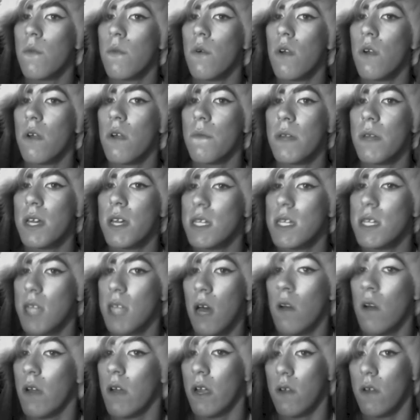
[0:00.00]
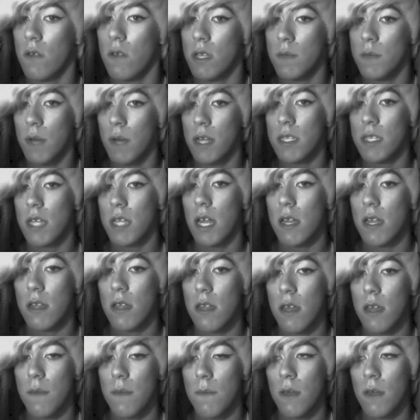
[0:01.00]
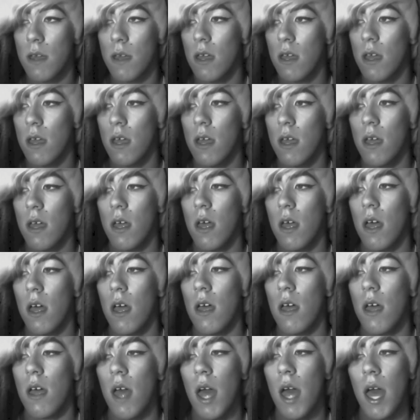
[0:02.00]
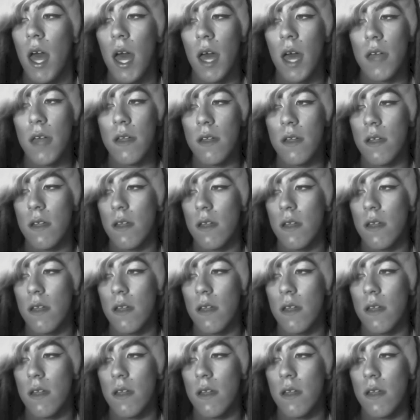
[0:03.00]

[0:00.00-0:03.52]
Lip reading: more because I'll get a response out of them. And